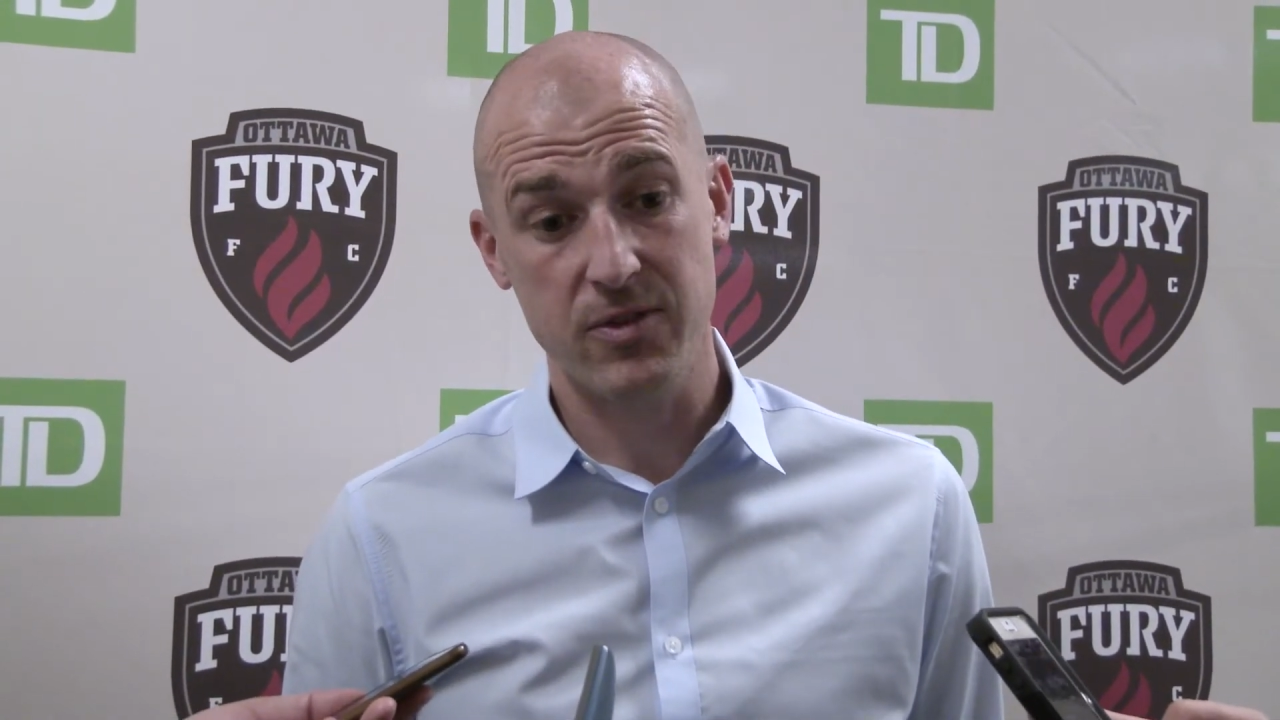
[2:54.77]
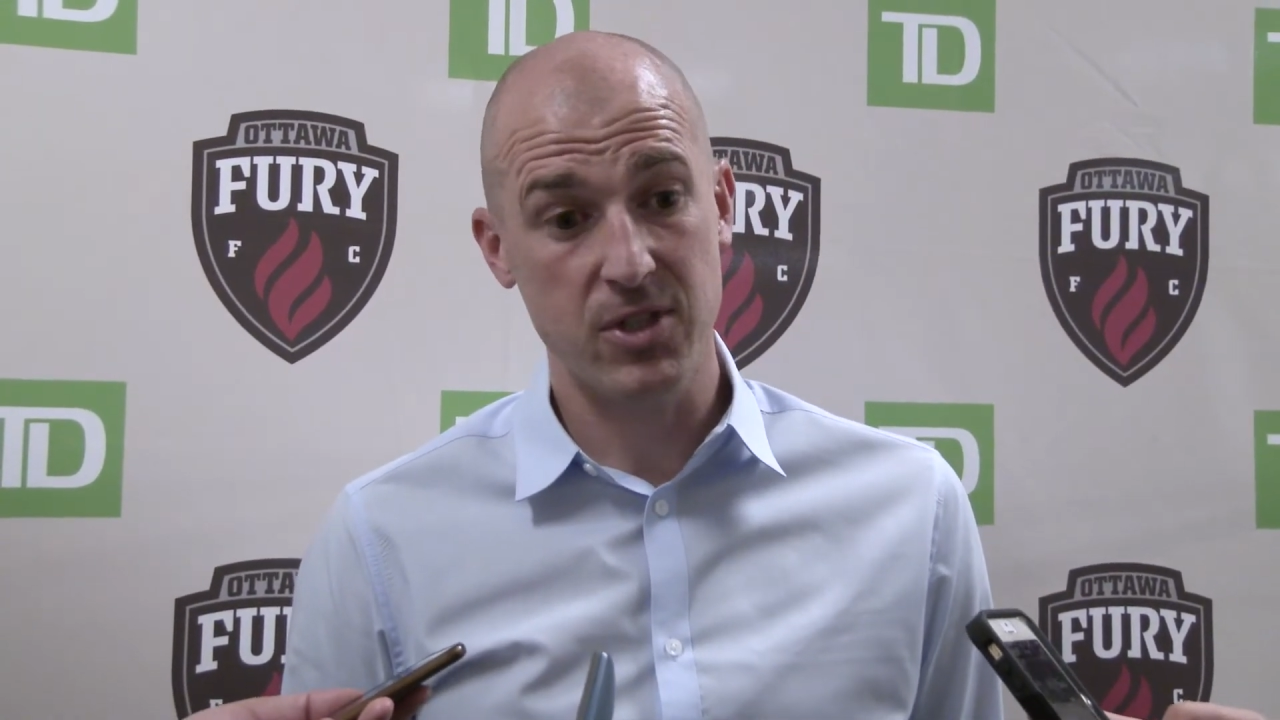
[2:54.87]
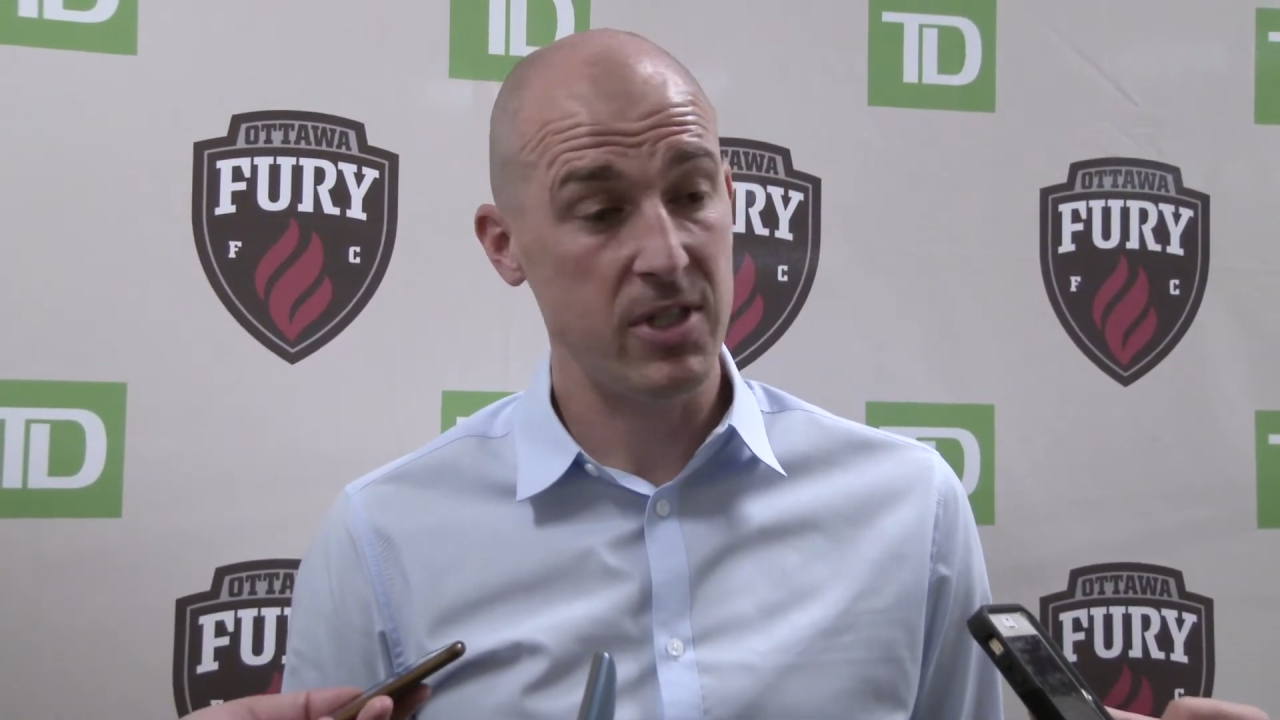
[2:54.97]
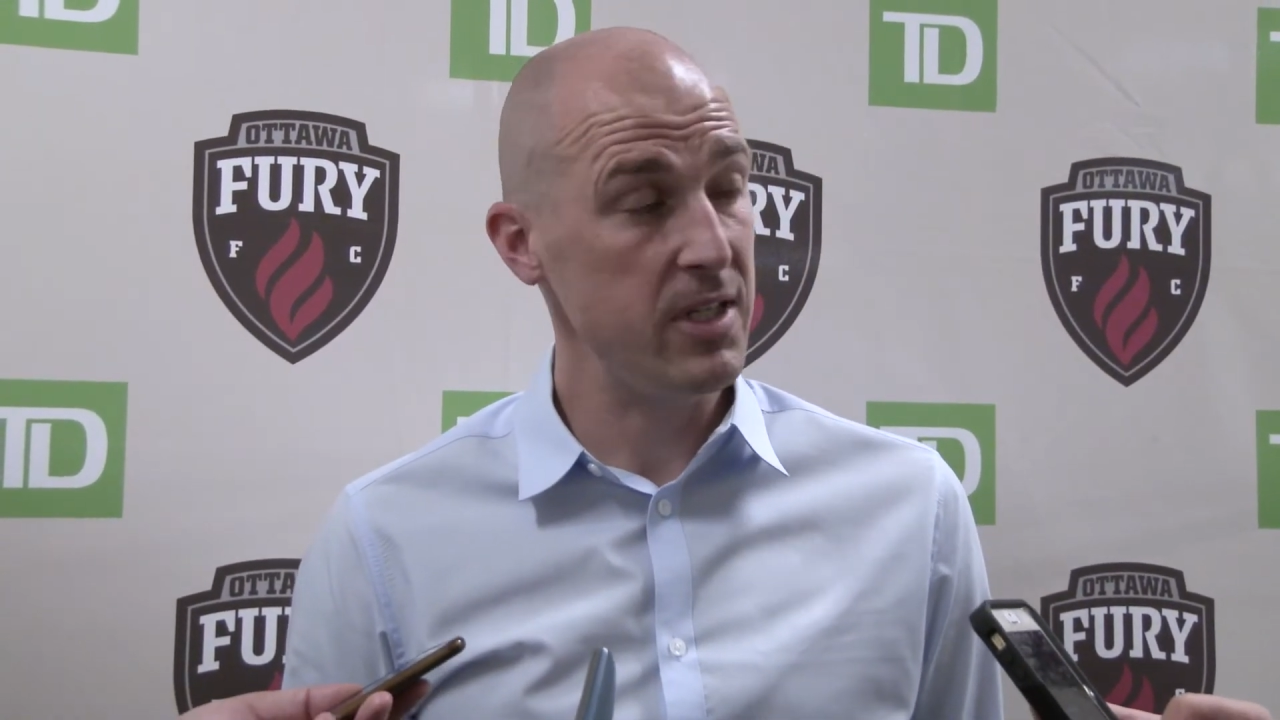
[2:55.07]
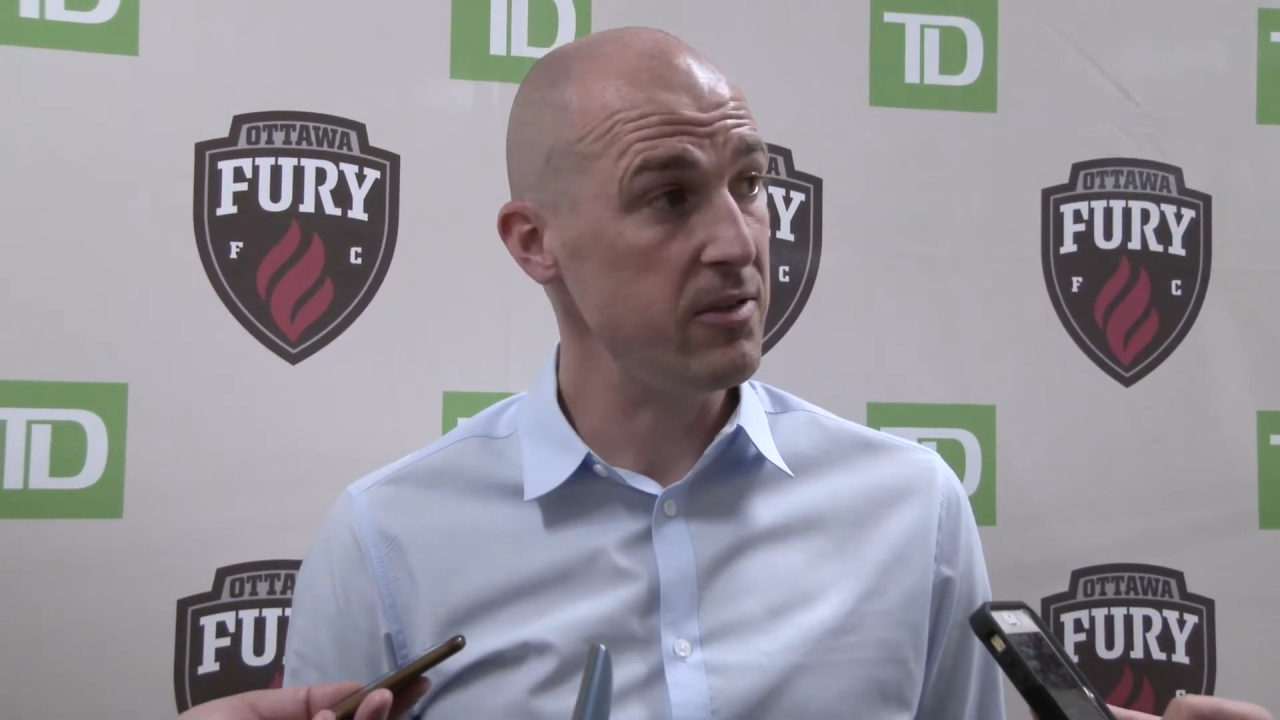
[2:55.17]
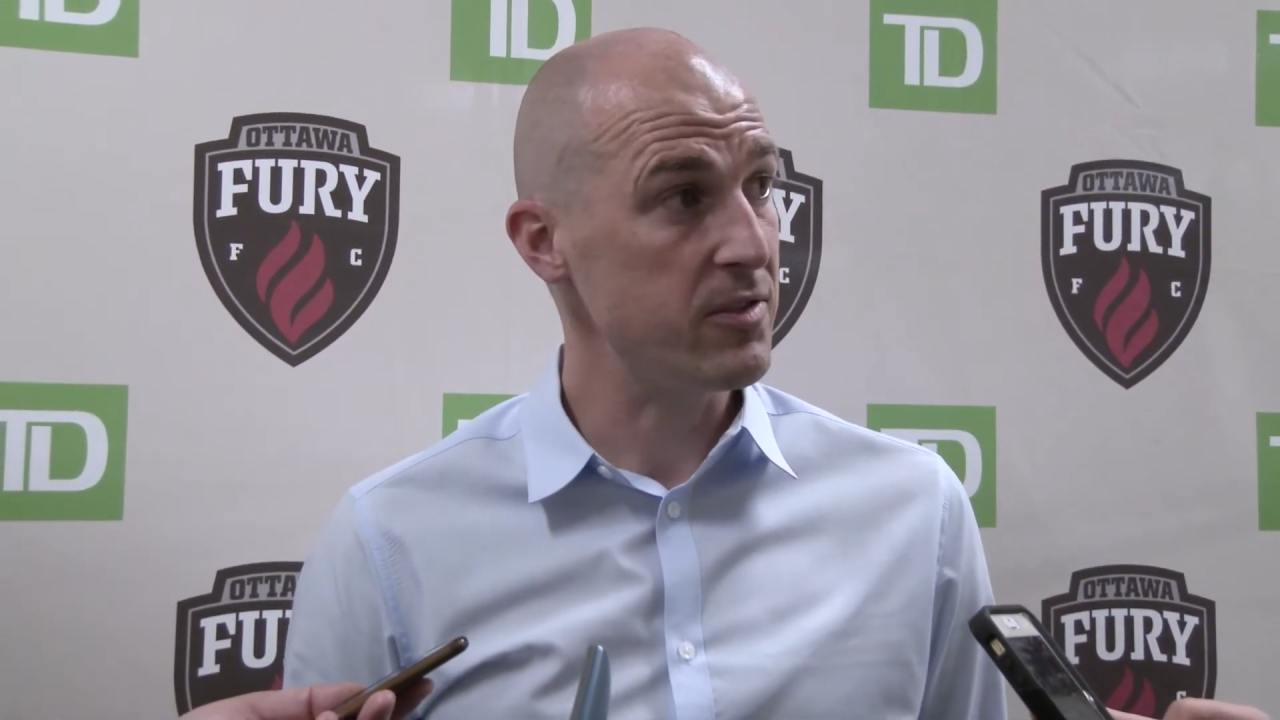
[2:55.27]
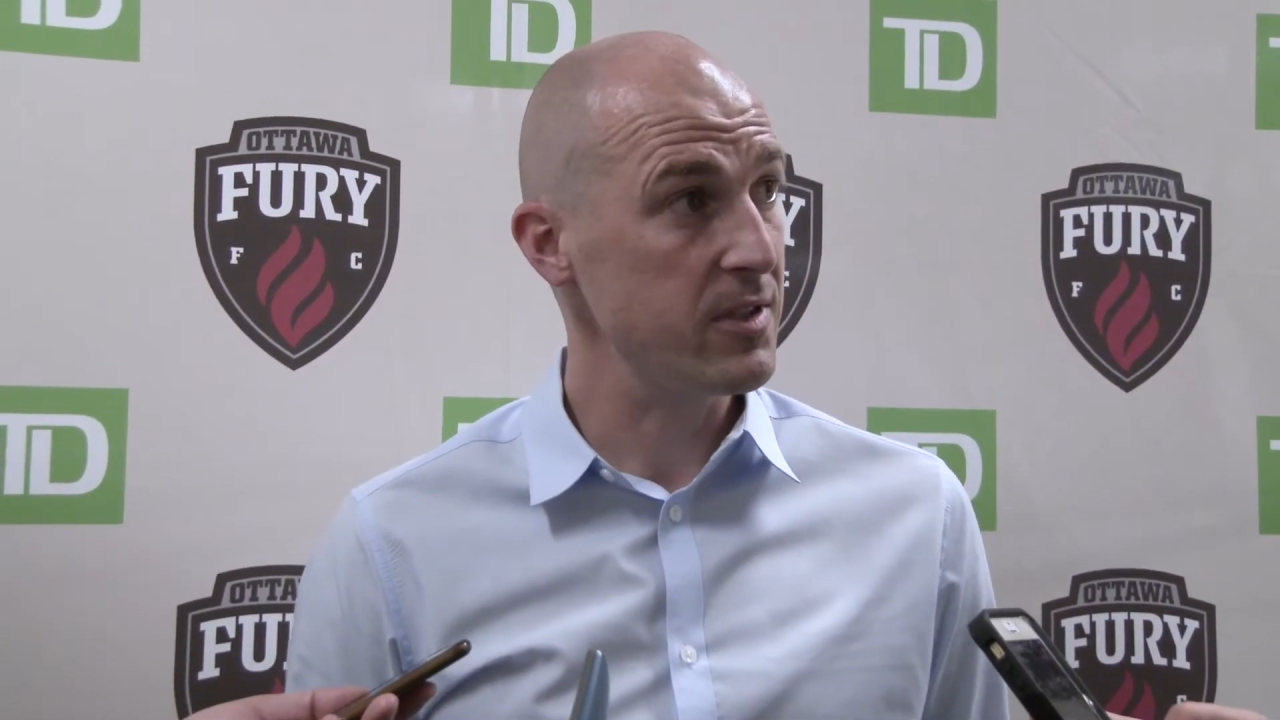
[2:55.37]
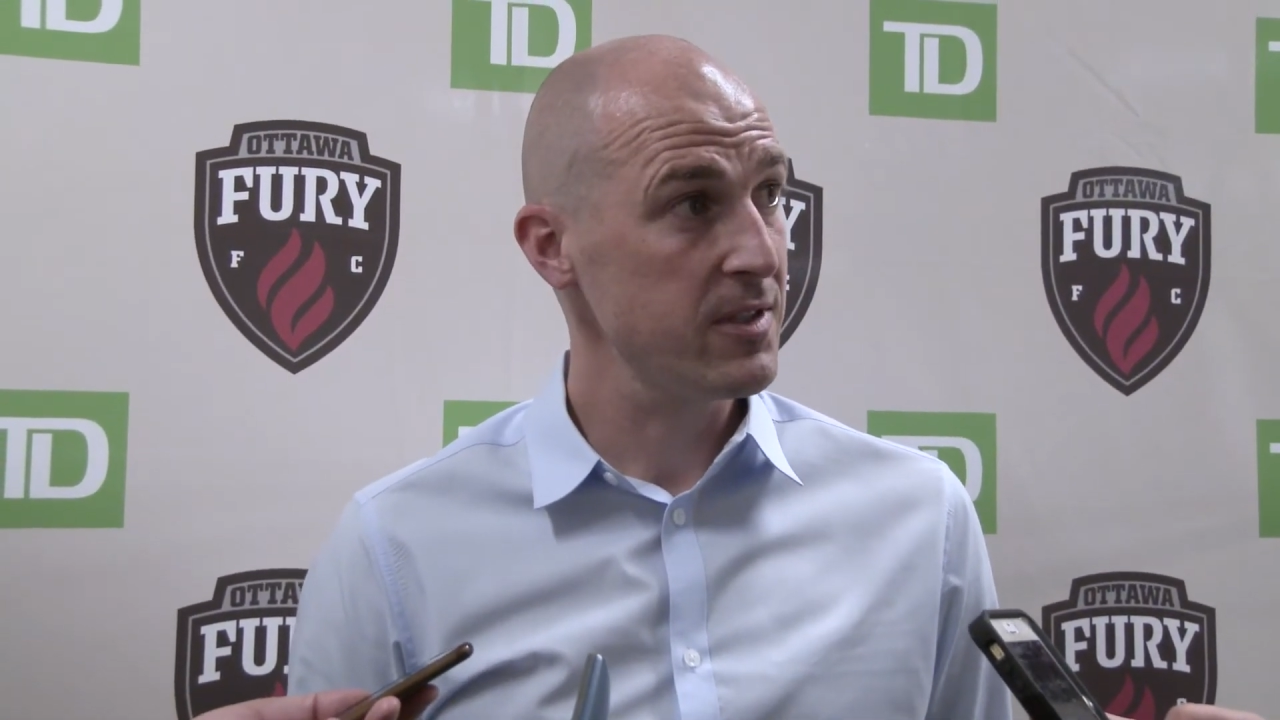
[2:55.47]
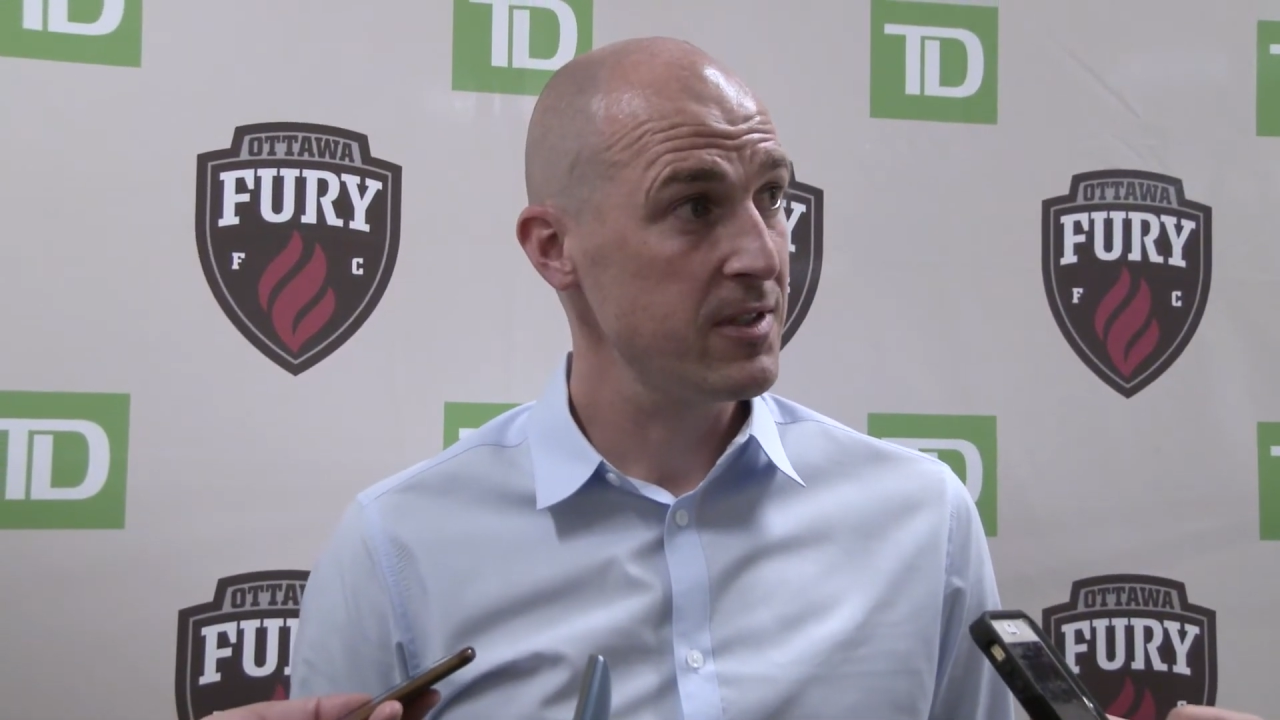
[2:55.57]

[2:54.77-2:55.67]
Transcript: have achieved